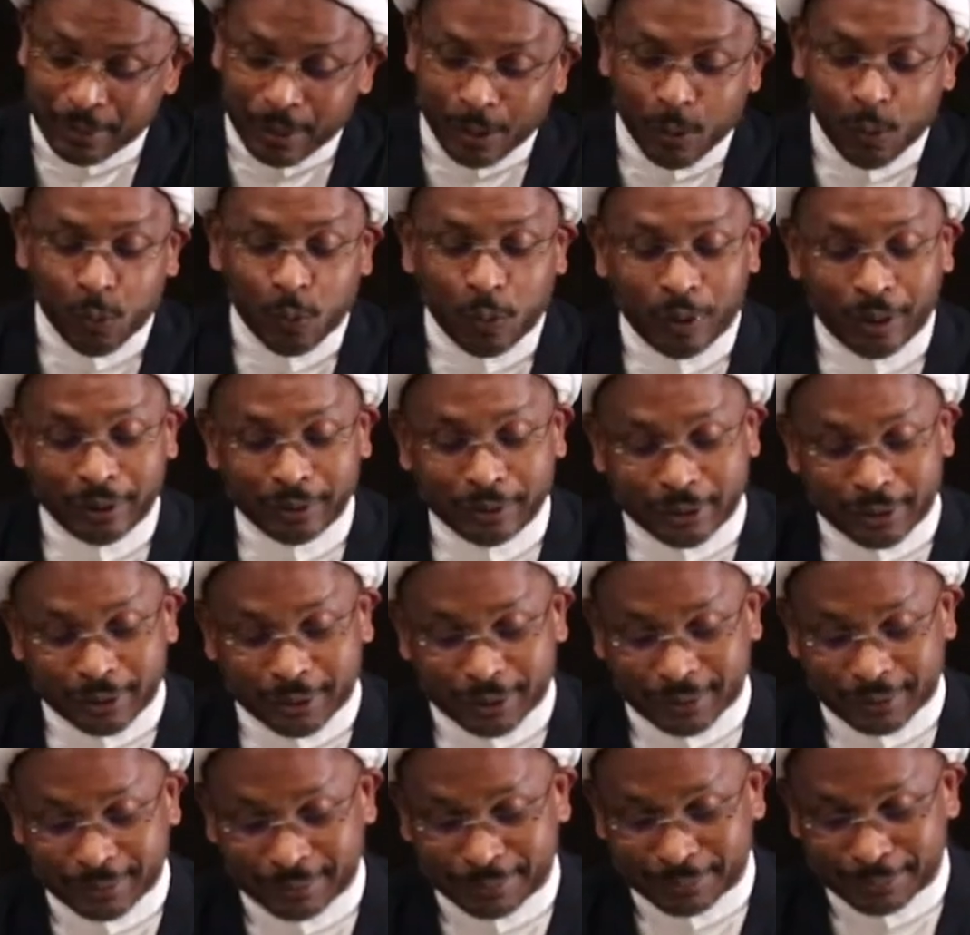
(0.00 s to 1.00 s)

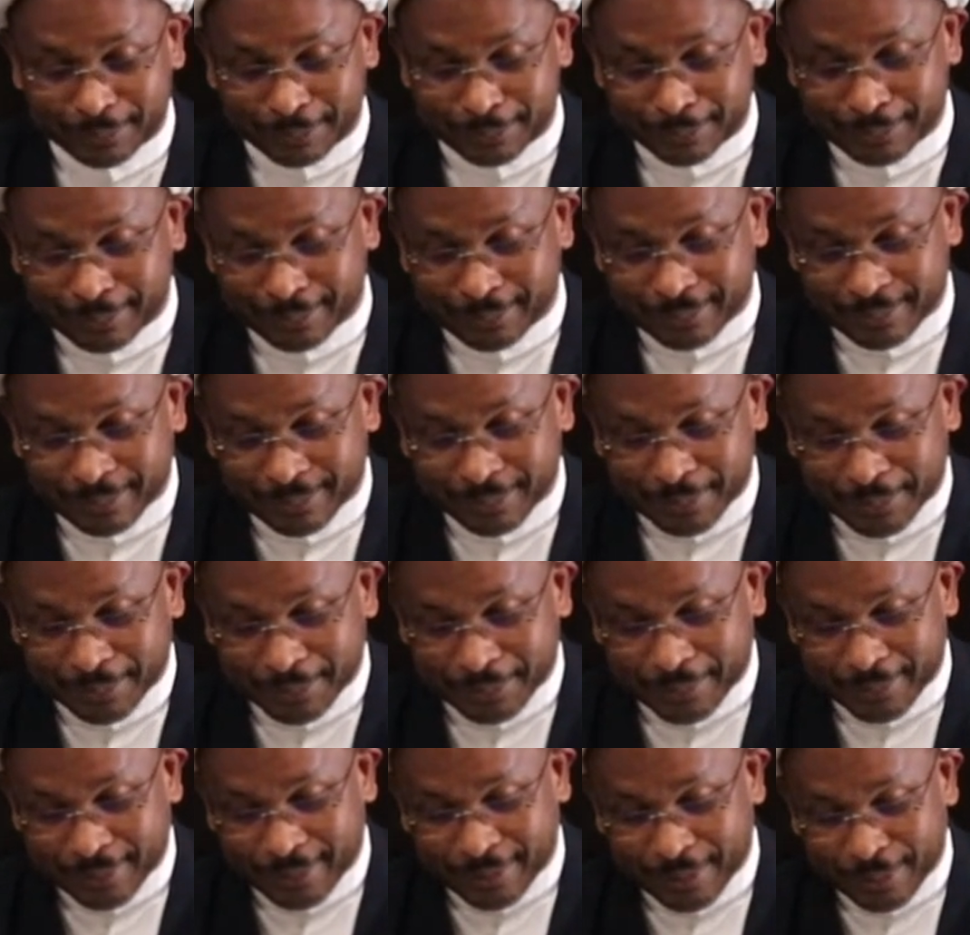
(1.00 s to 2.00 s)
Once,
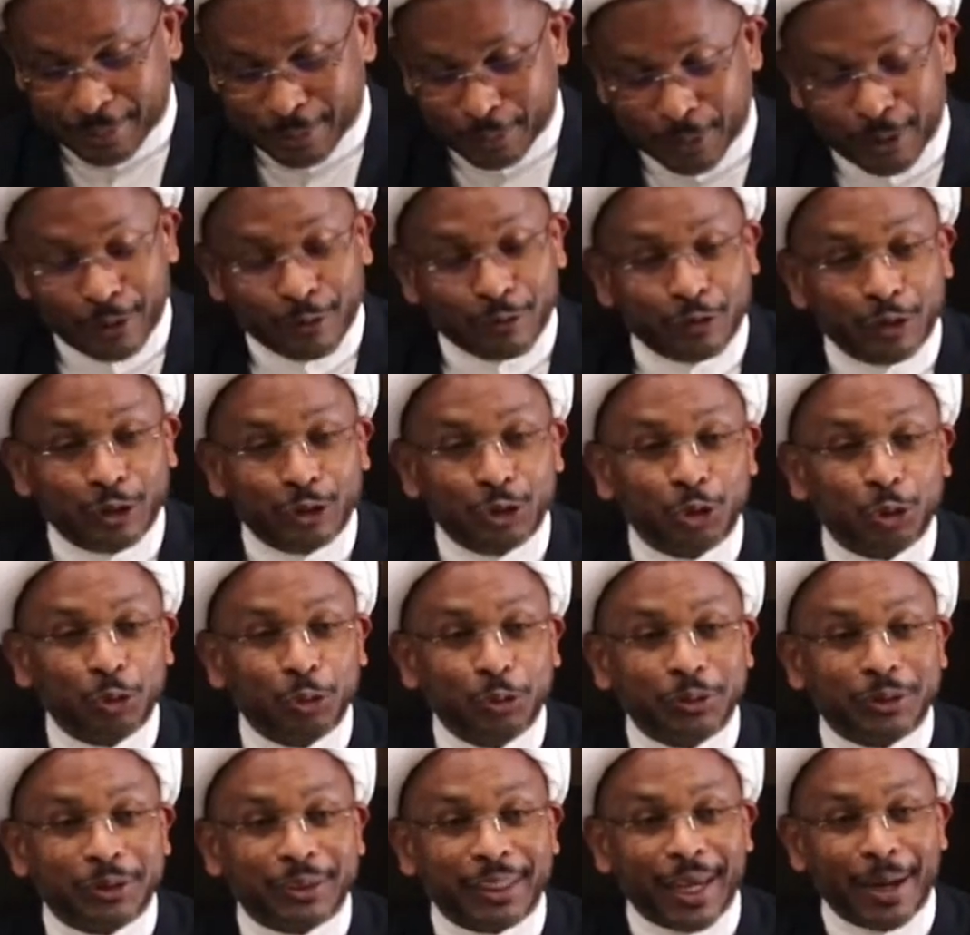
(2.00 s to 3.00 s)
one of the
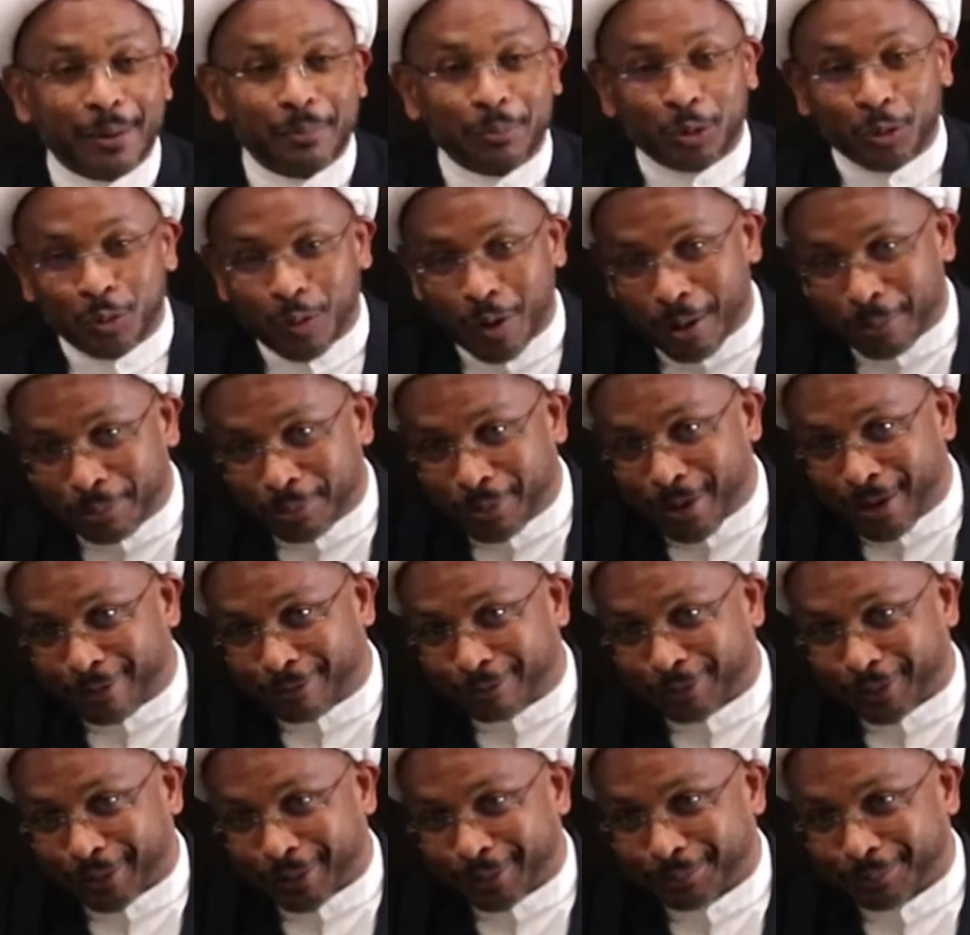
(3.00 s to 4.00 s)
Jews came to our prophet.